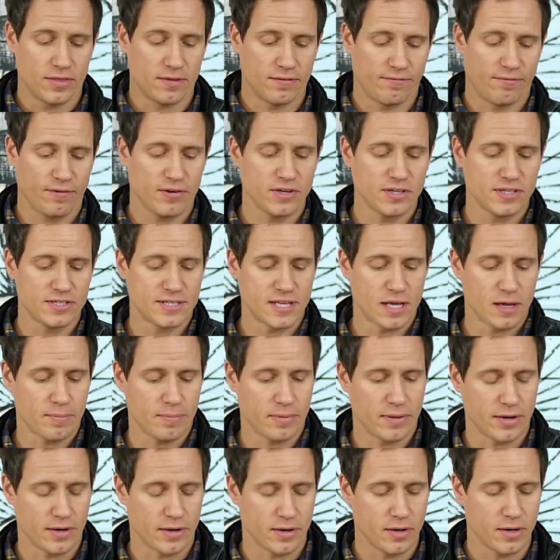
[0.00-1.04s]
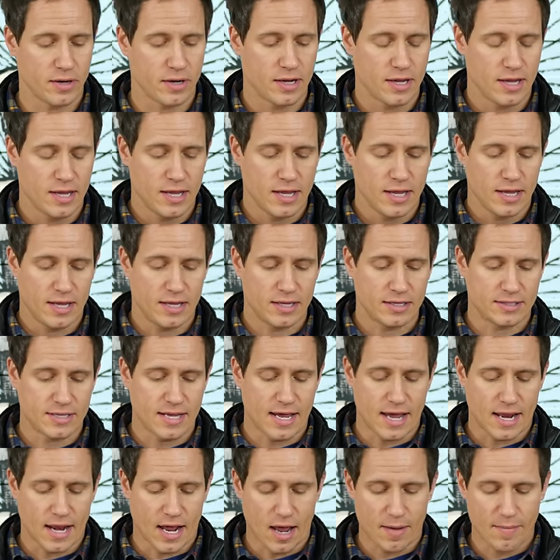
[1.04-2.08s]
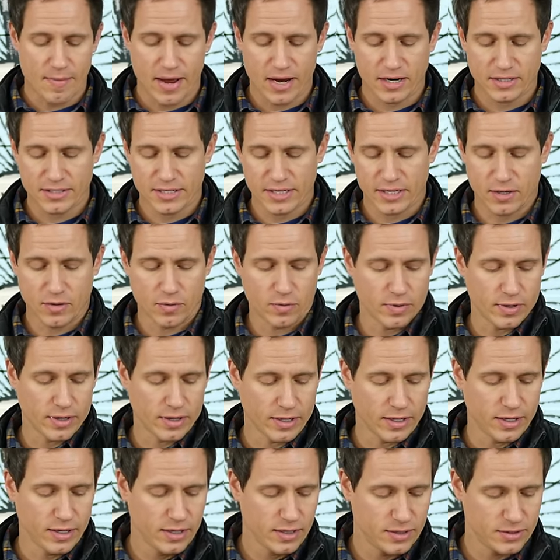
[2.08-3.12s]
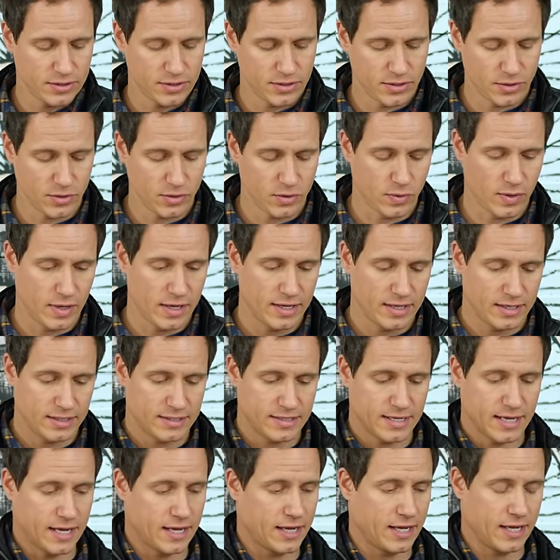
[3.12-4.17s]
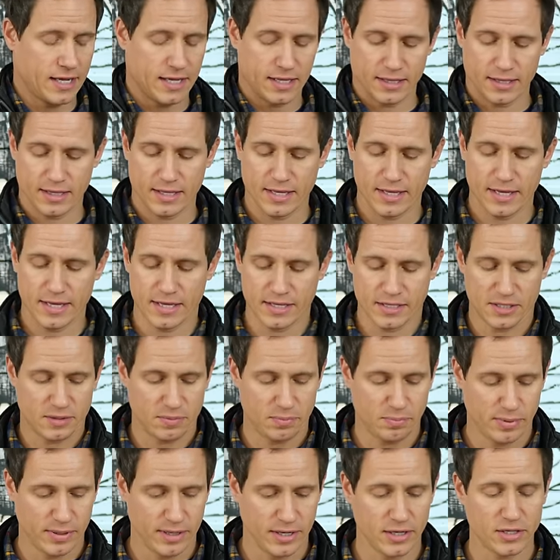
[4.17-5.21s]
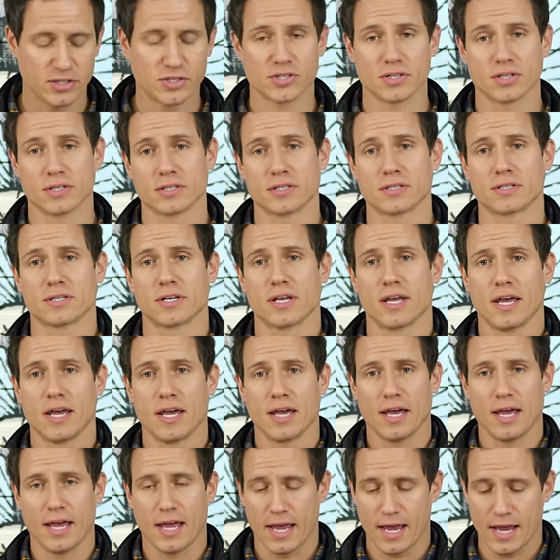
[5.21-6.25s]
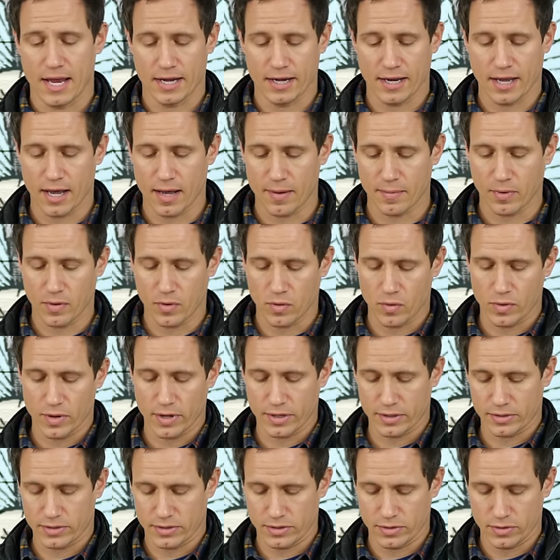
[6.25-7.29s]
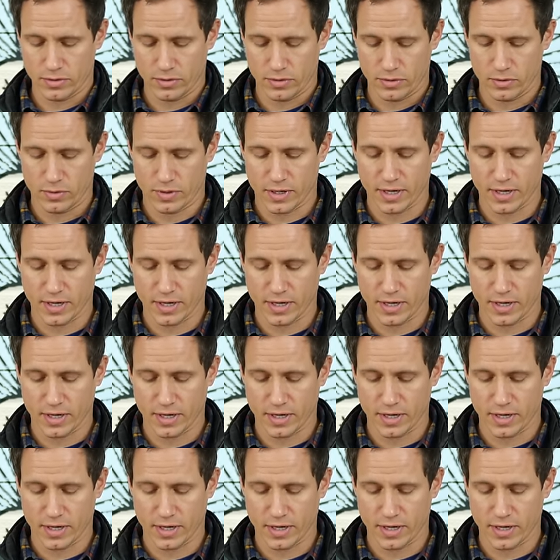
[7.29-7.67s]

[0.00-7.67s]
The first step here is that I'm actually going to take these peaches and I'm going to